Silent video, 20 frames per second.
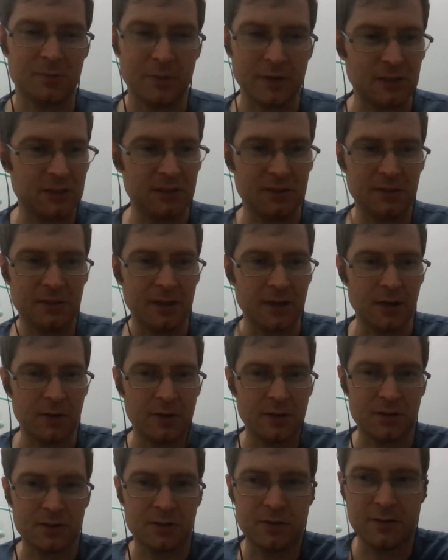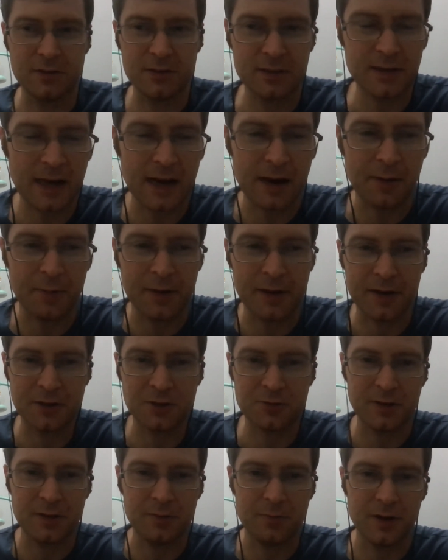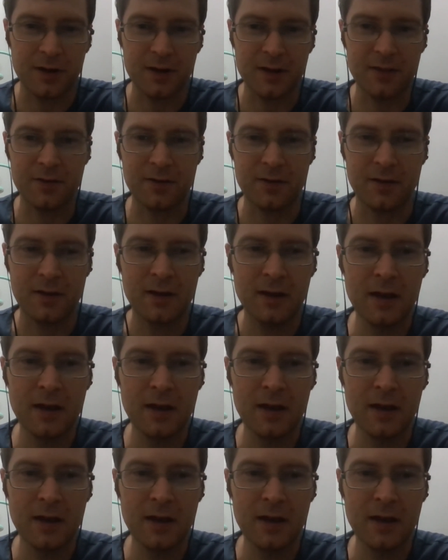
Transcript: which concerns how we ought to treat one another.